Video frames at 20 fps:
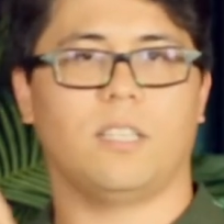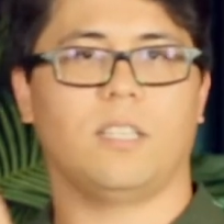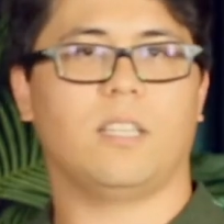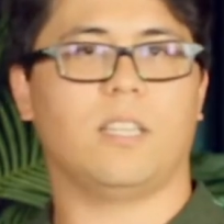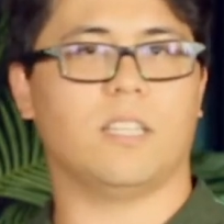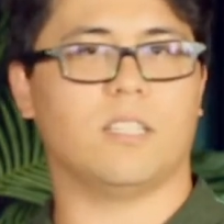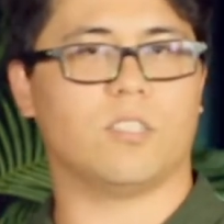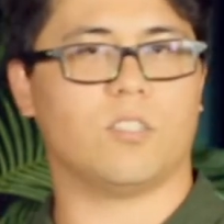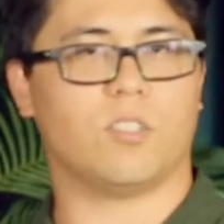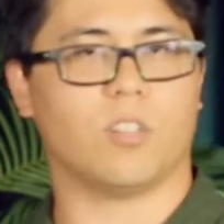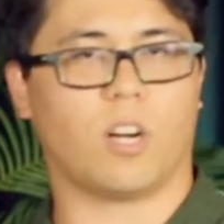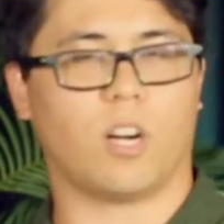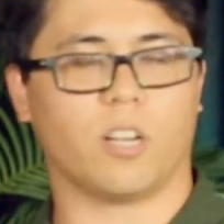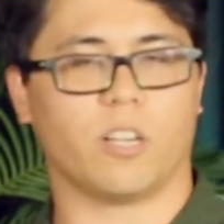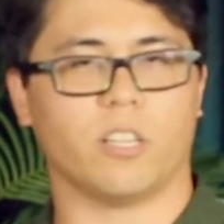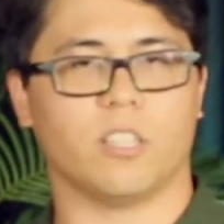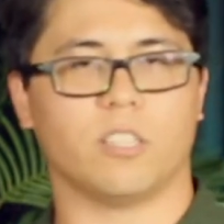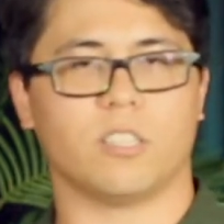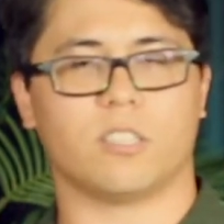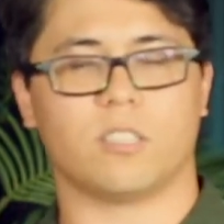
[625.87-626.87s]
his
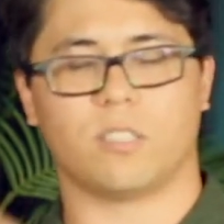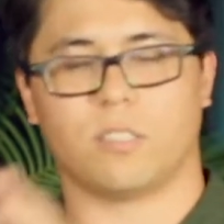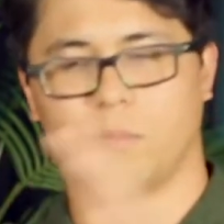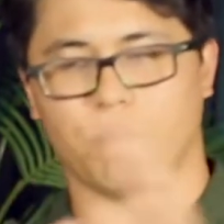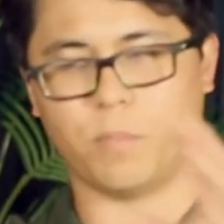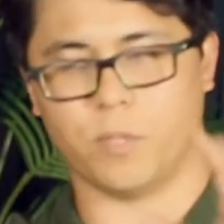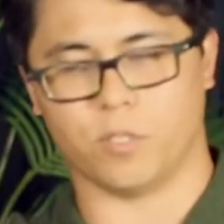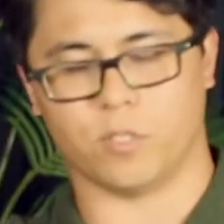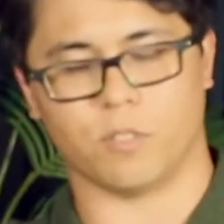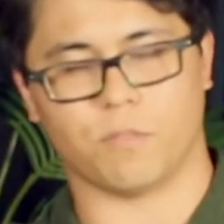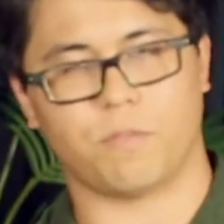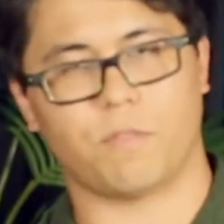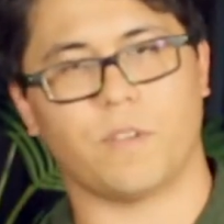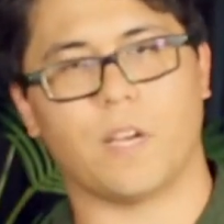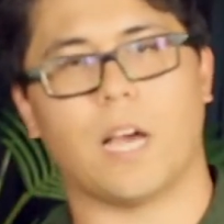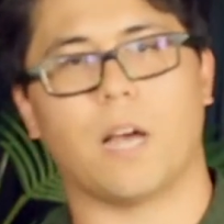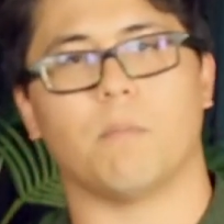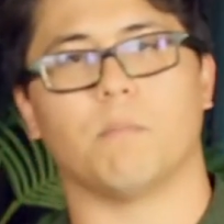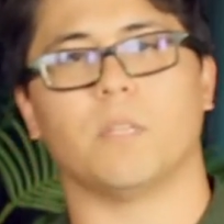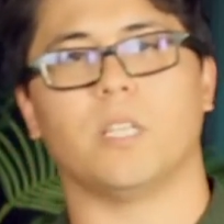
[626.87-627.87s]
daughters, builds a
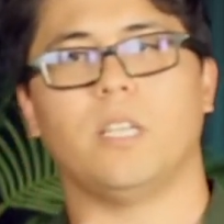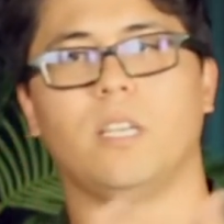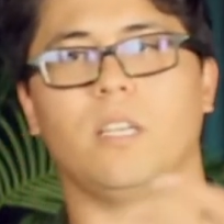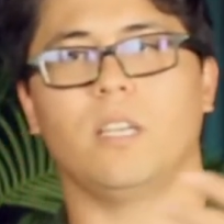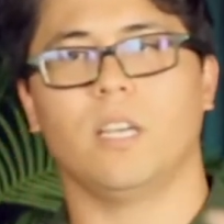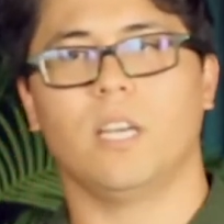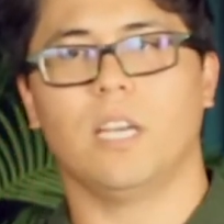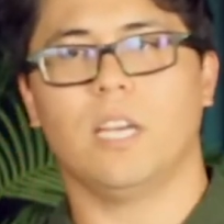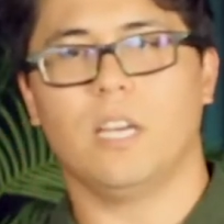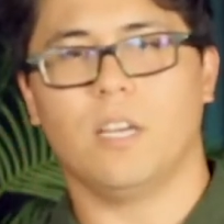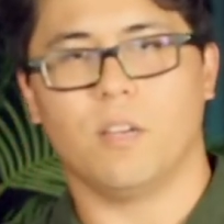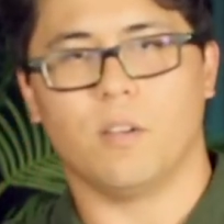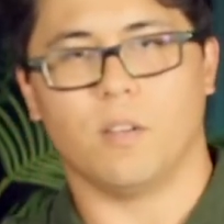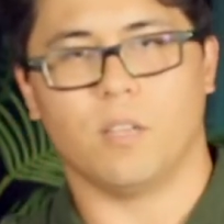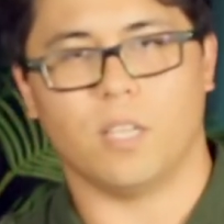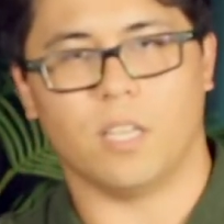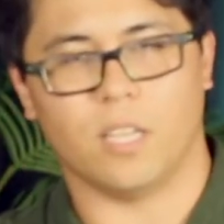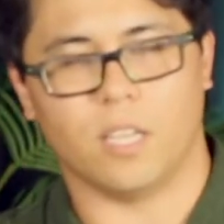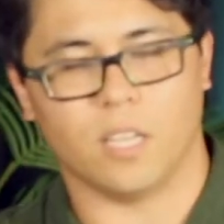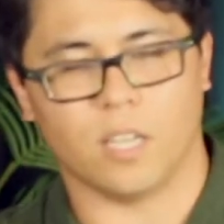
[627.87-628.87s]
family,
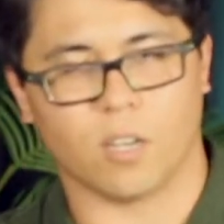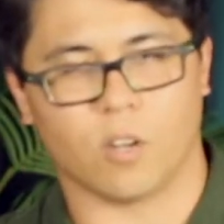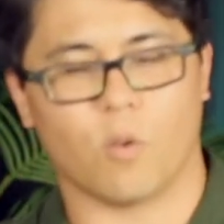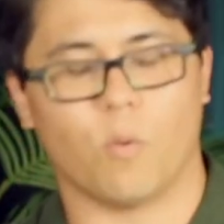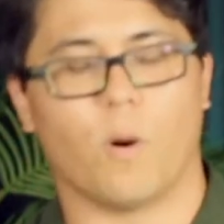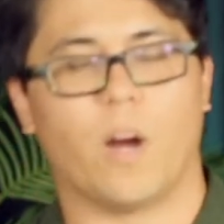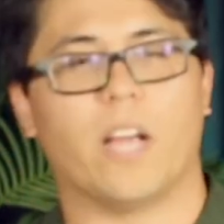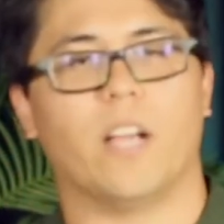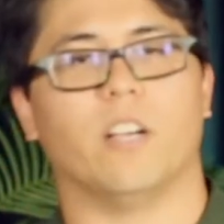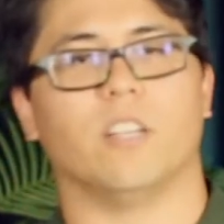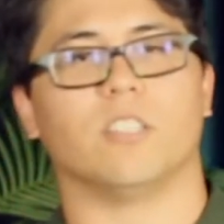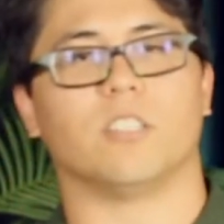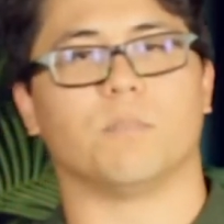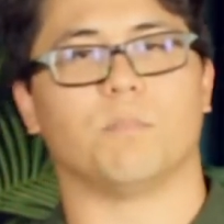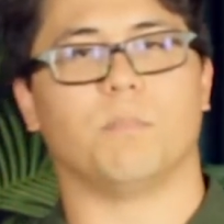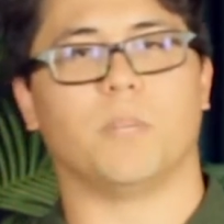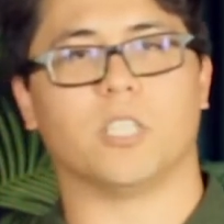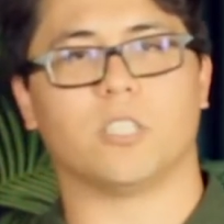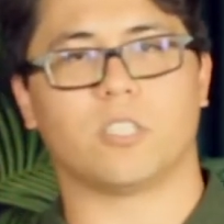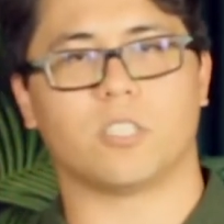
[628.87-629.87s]
acquires
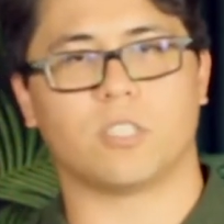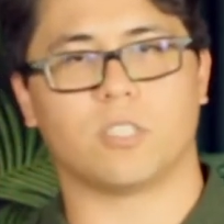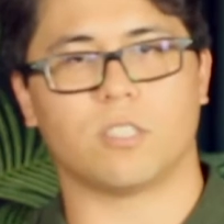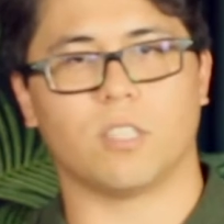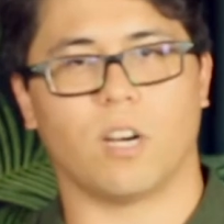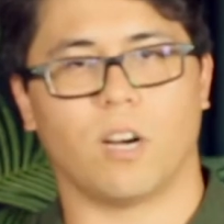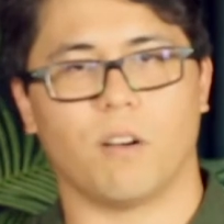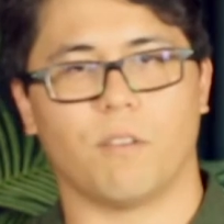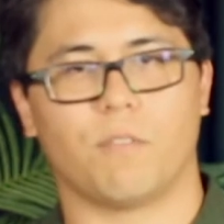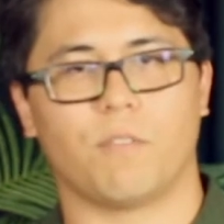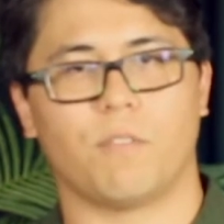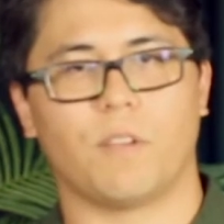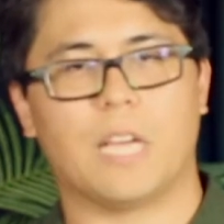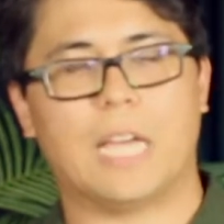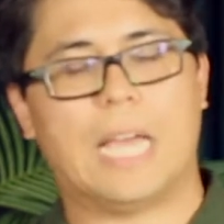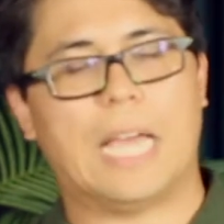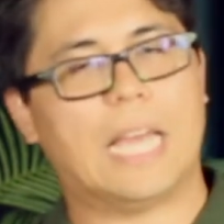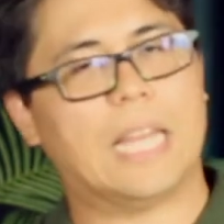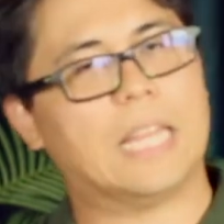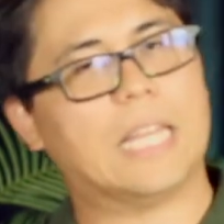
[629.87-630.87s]
much stuff,
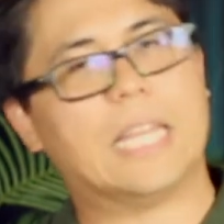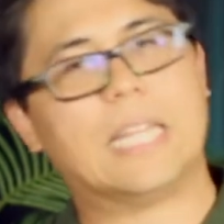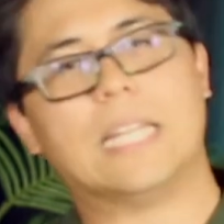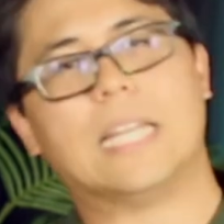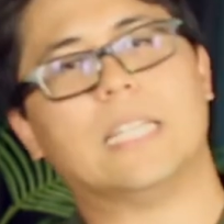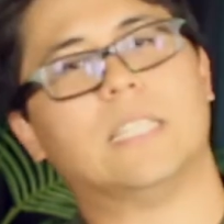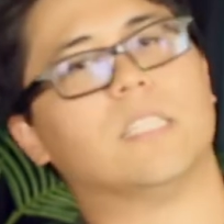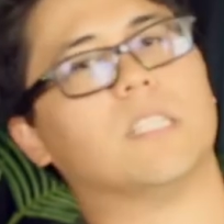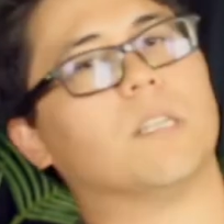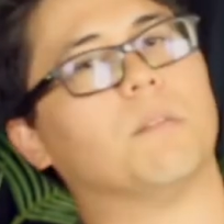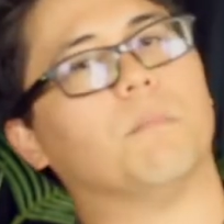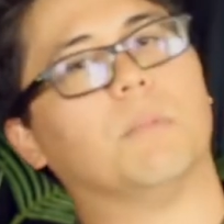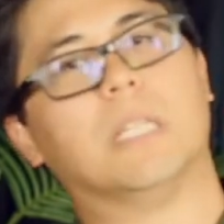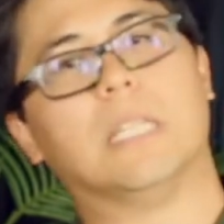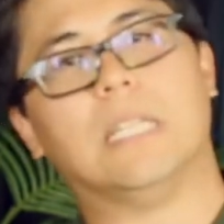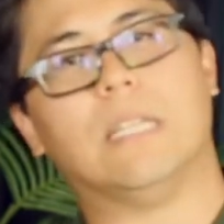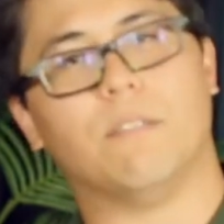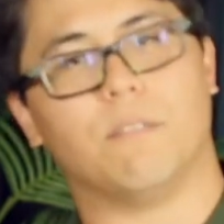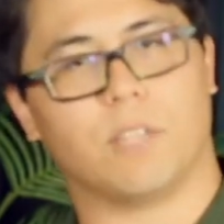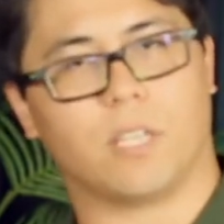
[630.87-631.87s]
and then ends up
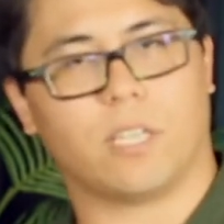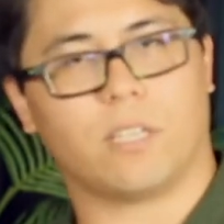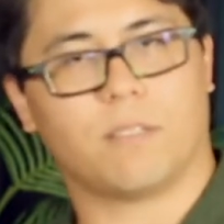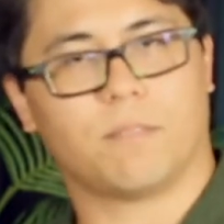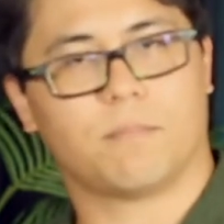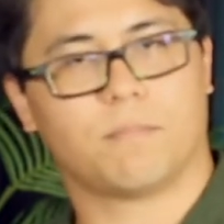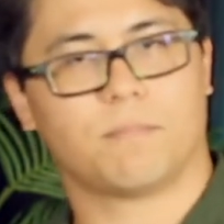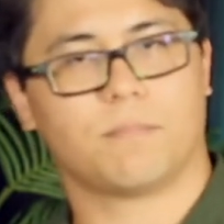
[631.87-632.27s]
leaving.